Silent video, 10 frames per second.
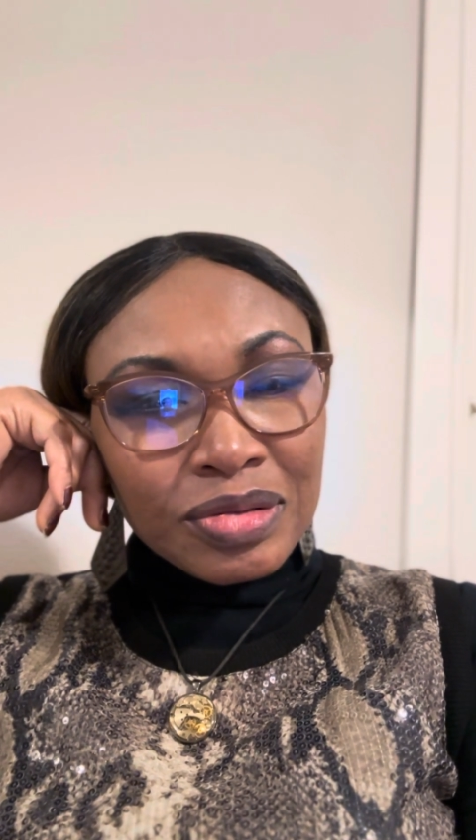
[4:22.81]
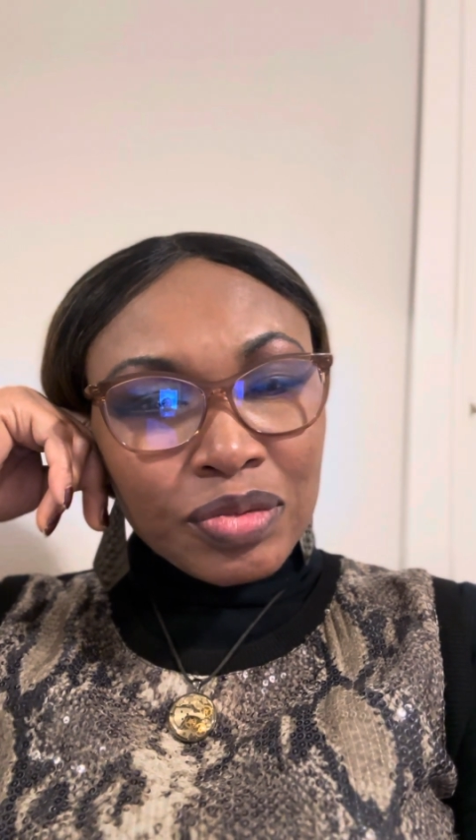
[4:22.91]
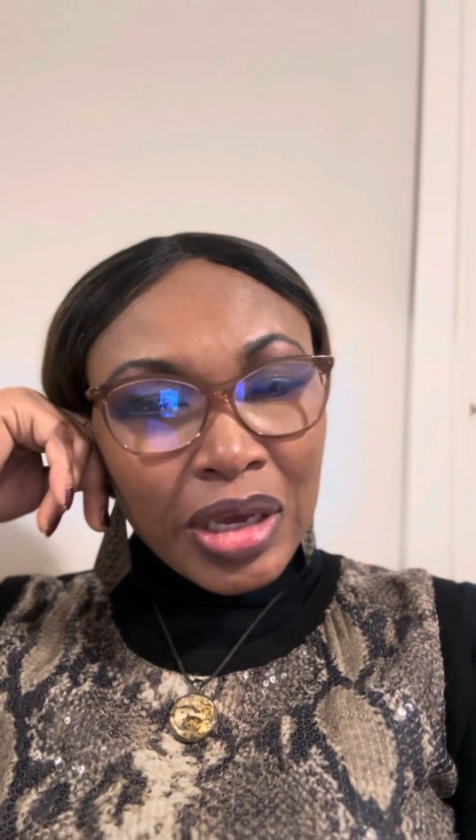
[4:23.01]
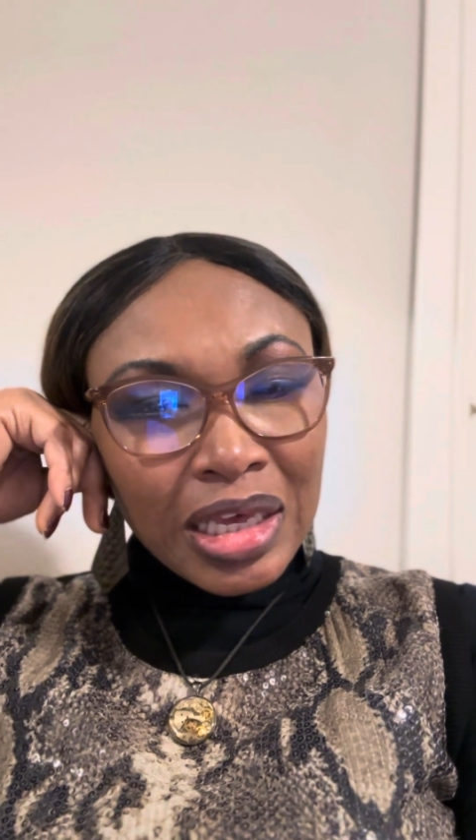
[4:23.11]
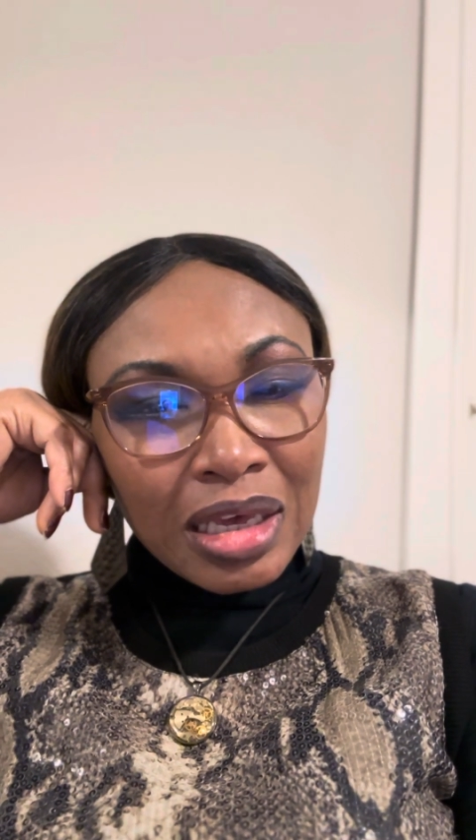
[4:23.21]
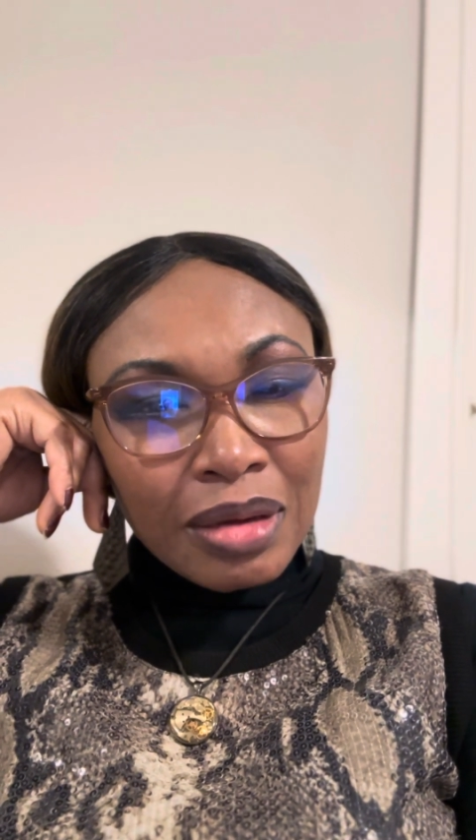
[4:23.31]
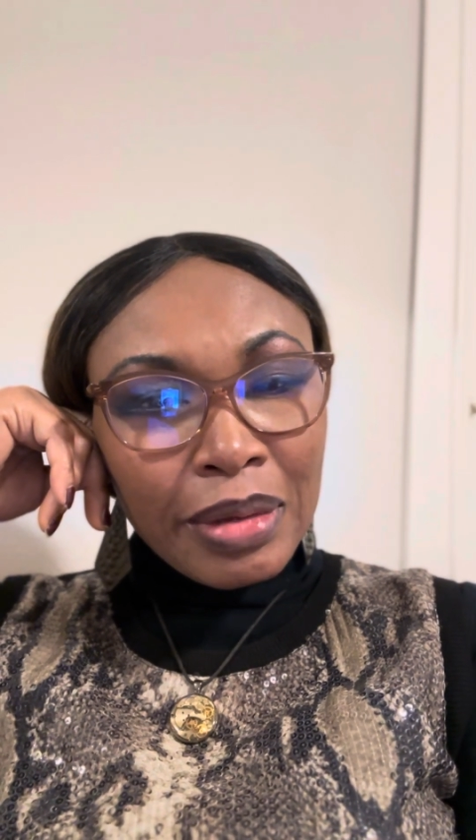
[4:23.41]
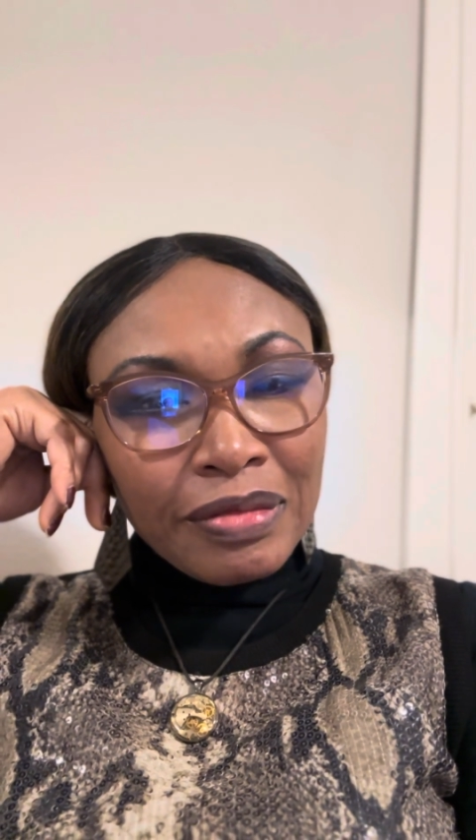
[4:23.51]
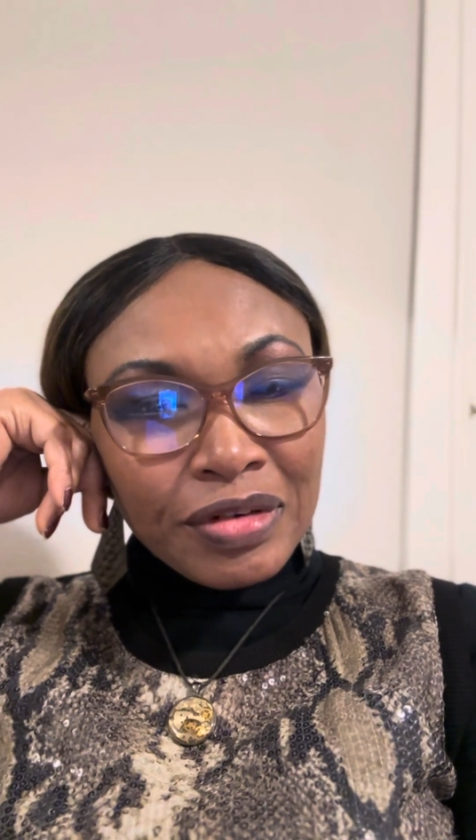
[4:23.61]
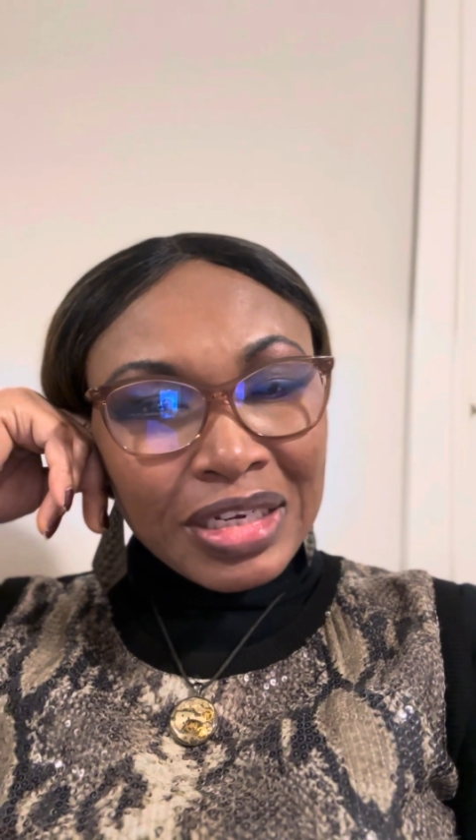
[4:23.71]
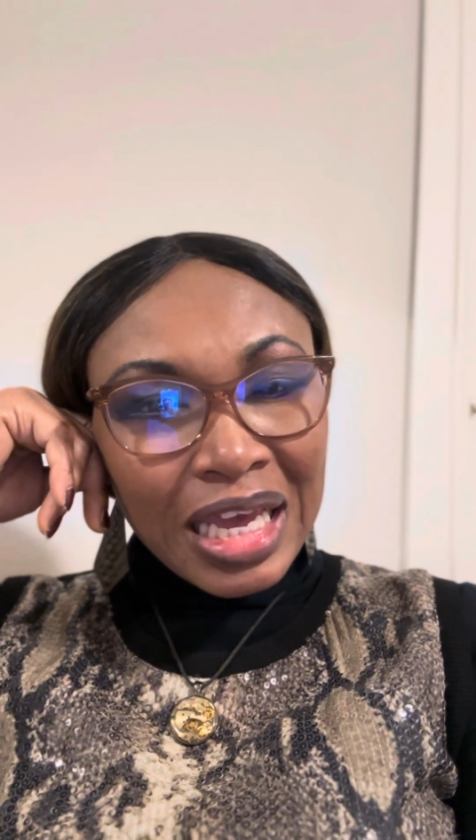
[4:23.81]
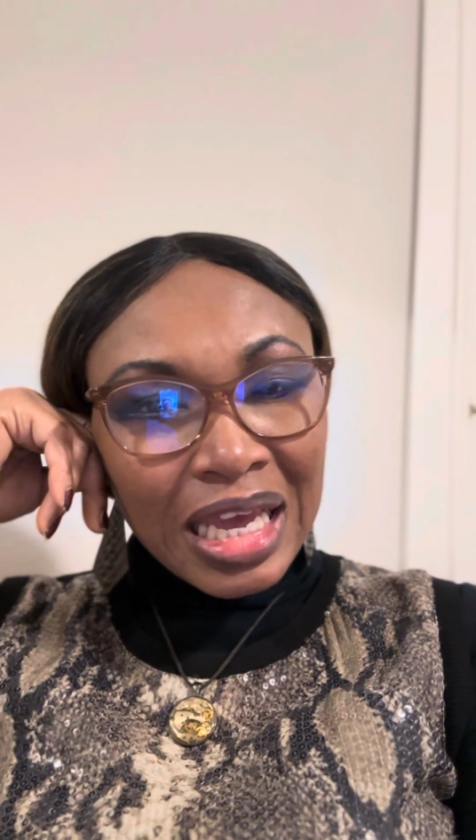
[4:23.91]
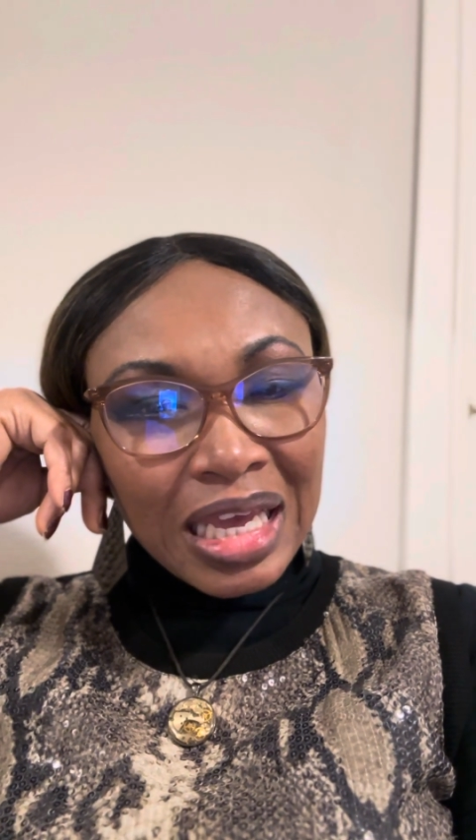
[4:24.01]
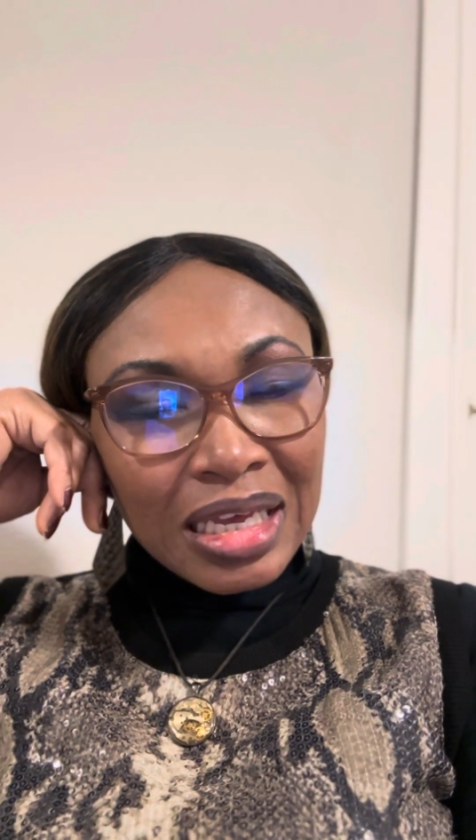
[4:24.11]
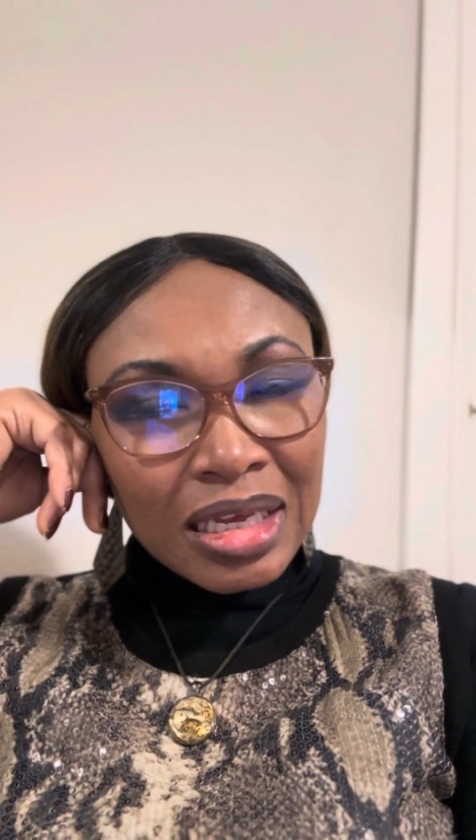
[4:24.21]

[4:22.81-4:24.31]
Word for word: Waking up every day